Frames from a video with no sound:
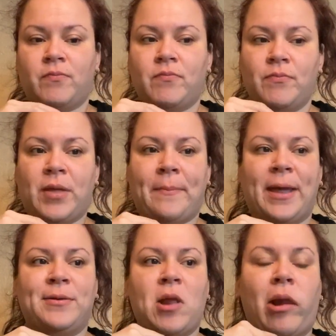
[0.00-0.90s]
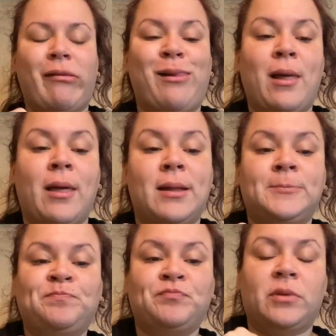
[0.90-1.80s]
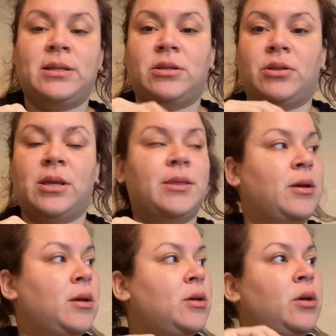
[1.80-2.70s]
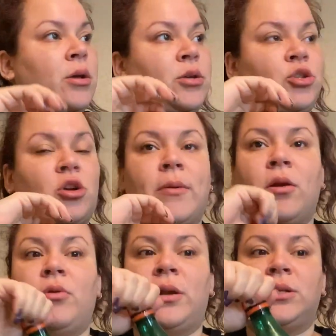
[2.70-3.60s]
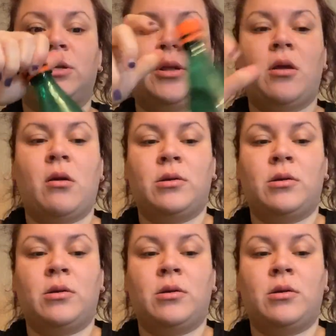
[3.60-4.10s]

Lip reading: Not bad. I still think the strawberry one is good.